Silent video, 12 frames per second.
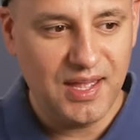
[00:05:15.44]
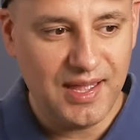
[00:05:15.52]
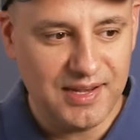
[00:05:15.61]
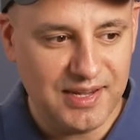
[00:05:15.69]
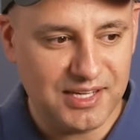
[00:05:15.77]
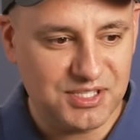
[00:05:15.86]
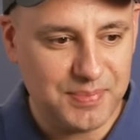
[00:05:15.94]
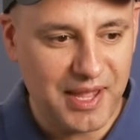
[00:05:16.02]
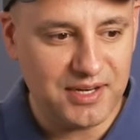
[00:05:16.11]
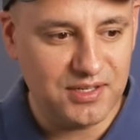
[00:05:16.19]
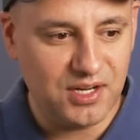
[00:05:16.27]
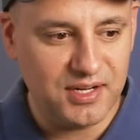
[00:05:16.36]
and he
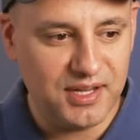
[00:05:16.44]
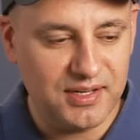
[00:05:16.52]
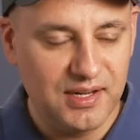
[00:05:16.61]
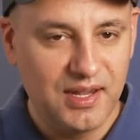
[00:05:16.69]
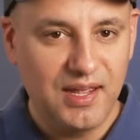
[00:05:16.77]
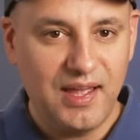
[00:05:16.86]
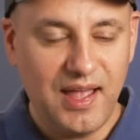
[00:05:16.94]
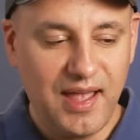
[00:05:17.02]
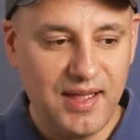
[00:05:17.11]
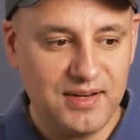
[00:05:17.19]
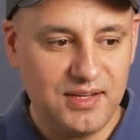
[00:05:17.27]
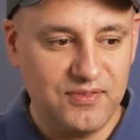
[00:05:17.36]
expanded on it.
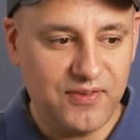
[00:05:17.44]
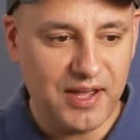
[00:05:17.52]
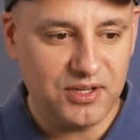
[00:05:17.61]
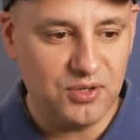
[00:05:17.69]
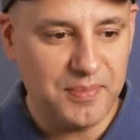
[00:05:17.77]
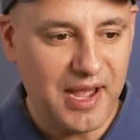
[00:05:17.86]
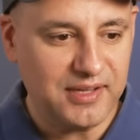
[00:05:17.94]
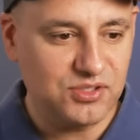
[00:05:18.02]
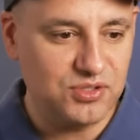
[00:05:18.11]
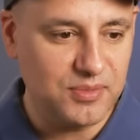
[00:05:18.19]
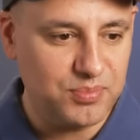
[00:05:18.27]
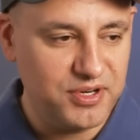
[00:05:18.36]
And if I go back
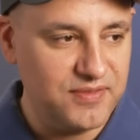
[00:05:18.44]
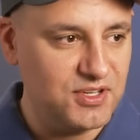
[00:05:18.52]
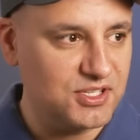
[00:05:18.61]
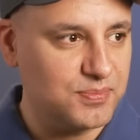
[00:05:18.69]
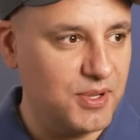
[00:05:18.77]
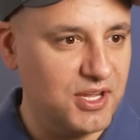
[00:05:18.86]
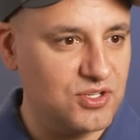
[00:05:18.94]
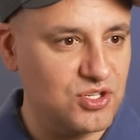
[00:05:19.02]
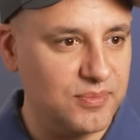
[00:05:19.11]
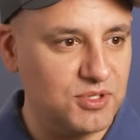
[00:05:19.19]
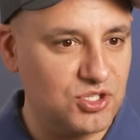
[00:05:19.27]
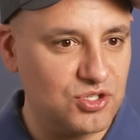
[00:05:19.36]
to the previous page,
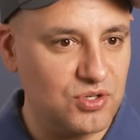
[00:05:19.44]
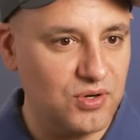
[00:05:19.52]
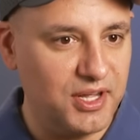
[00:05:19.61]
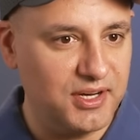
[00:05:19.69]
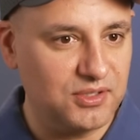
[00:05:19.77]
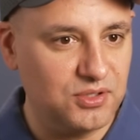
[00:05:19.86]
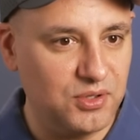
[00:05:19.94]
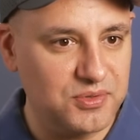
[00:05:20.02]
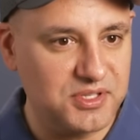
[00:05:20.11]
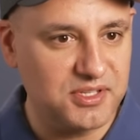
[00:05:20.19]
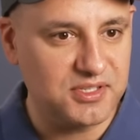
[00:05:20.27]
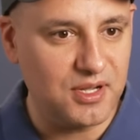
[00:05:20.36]
let me just go ahead and
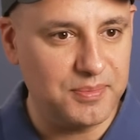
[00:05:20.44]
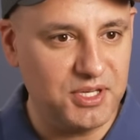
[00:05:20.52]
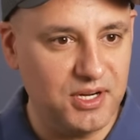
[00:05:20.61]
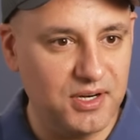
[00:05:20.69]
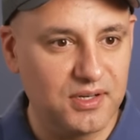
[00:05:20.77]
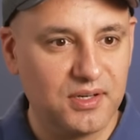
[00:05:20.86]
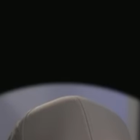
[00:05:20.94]
close this up here.